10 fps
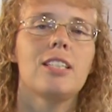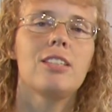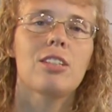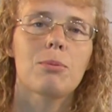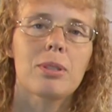
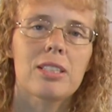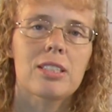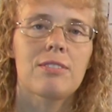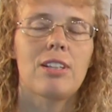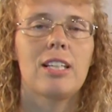$10
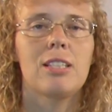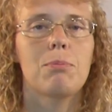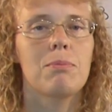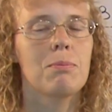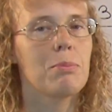bills
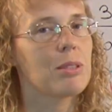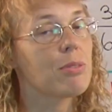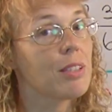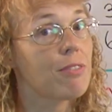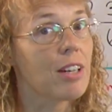divided
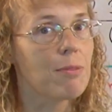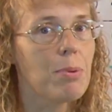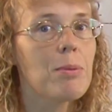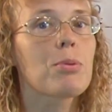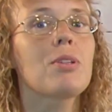between
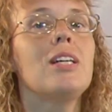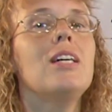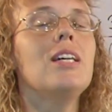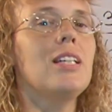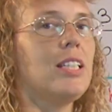five people.
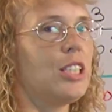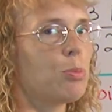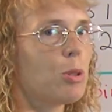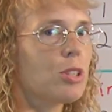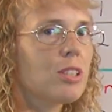
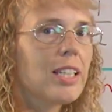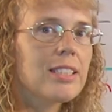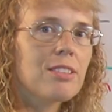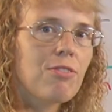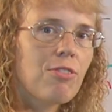Each person
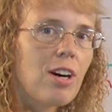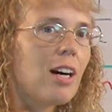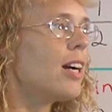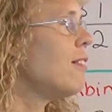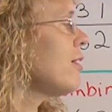gets
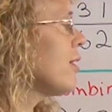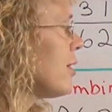five